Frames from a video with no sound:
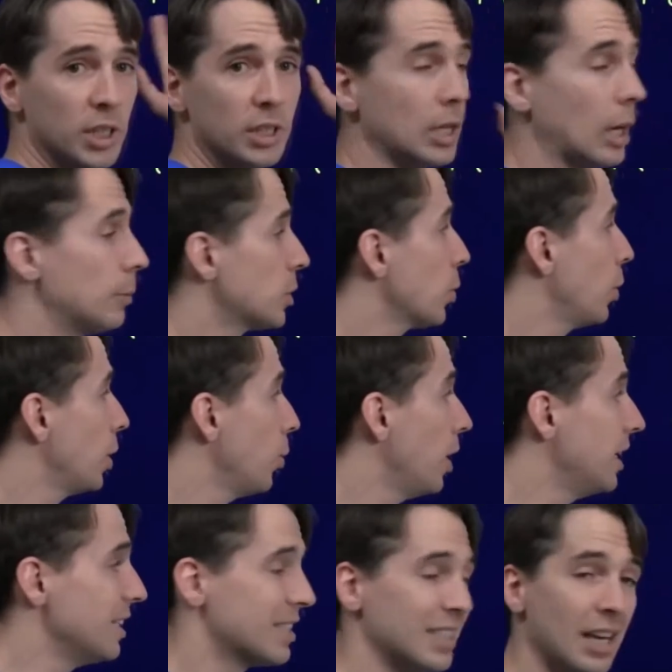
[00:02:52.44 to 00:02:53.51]
14 times
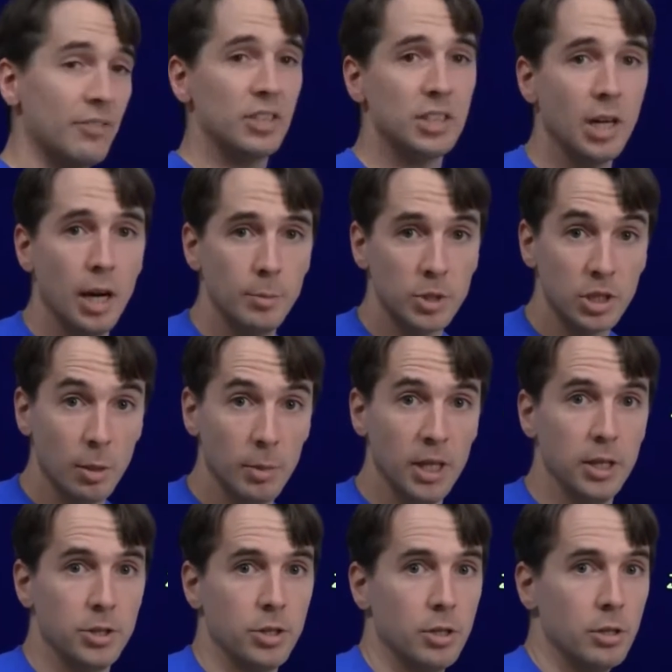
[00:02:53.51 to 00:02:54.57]
21 is 7 times some
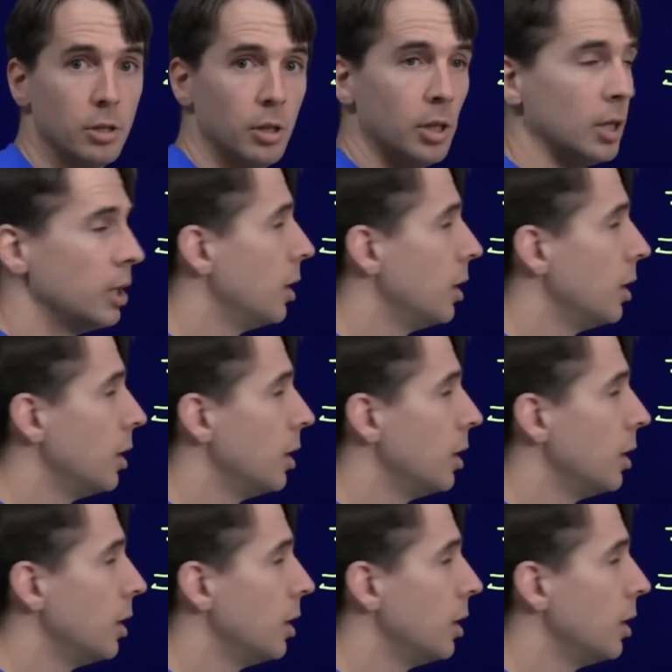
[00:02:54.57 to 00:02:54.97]
integer.